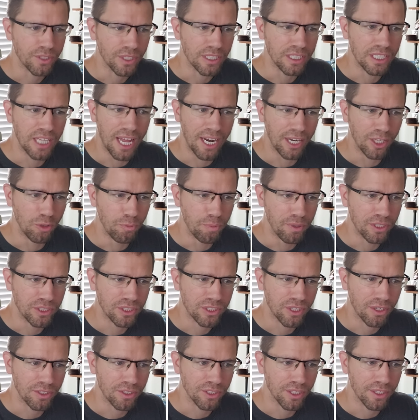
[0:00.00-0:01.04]
a lot of Looping
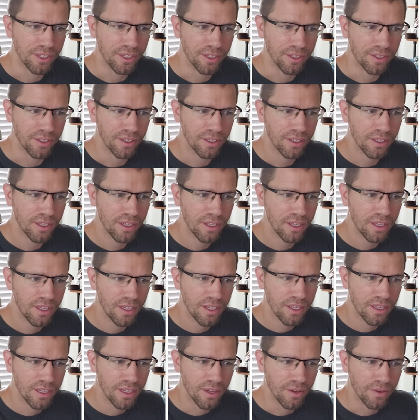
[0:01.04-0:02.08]
Stars on here.
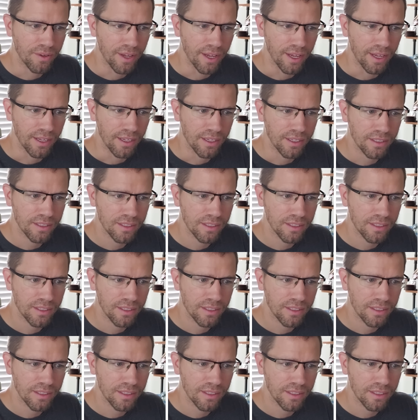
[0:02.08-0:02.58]
Okay.